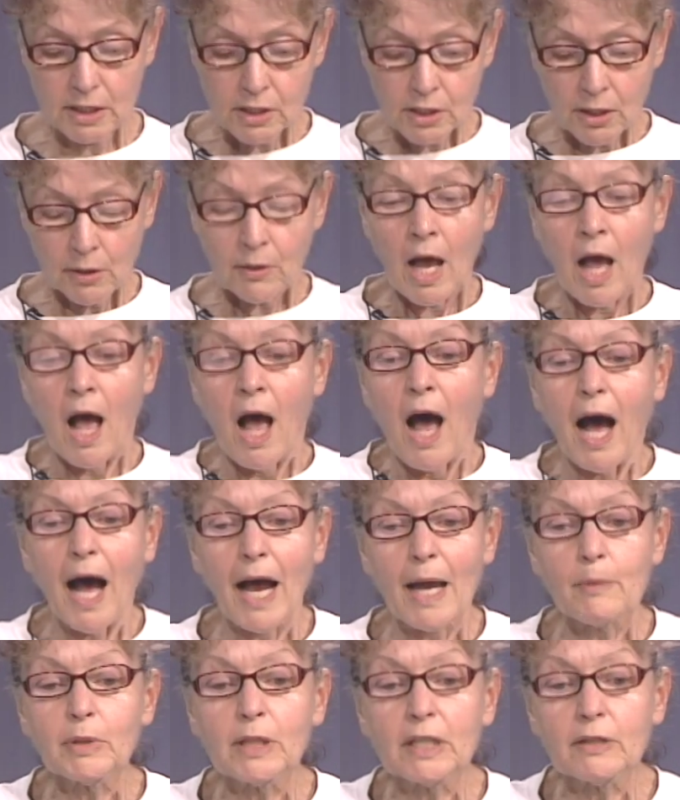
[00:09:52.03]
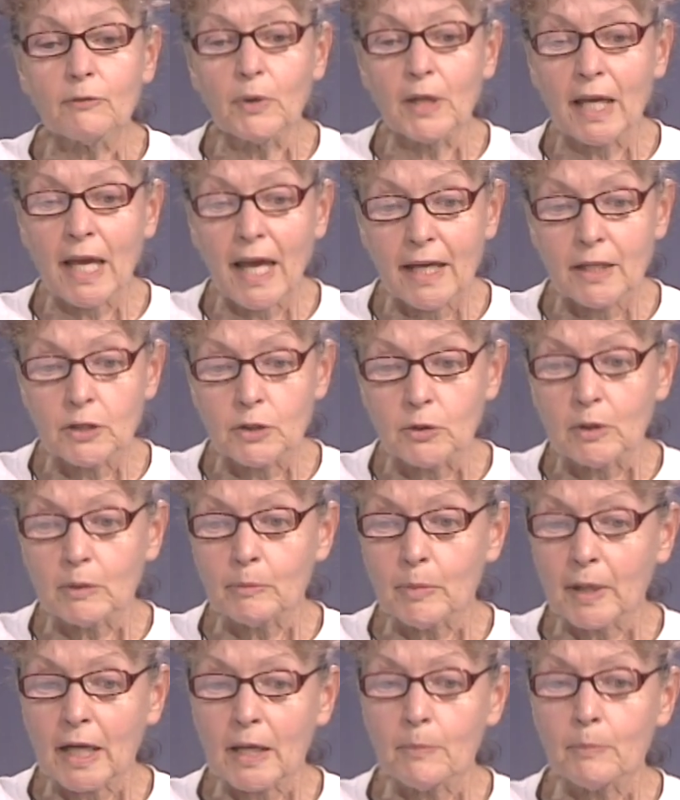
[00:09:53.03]
And so I believe we can do
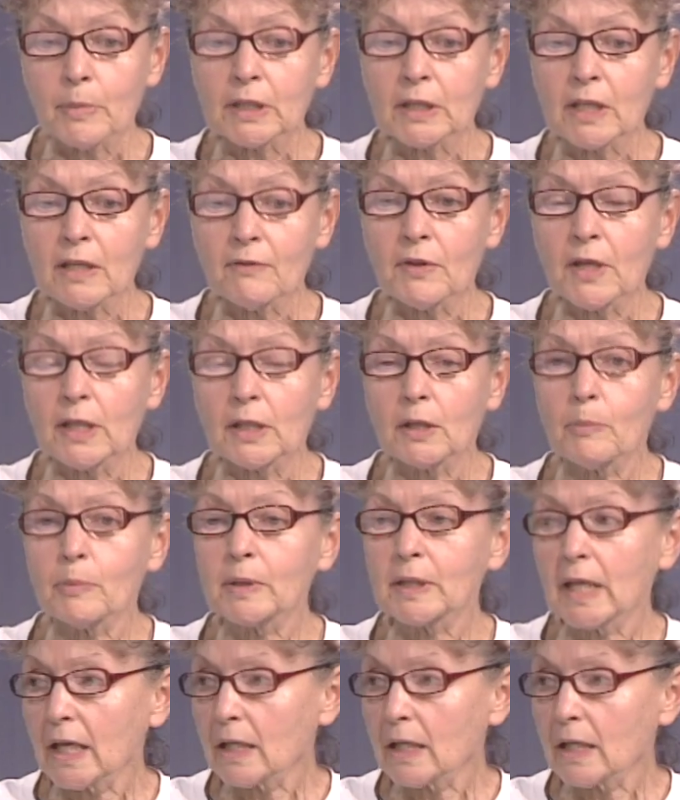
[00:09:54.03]
it, but I believe that the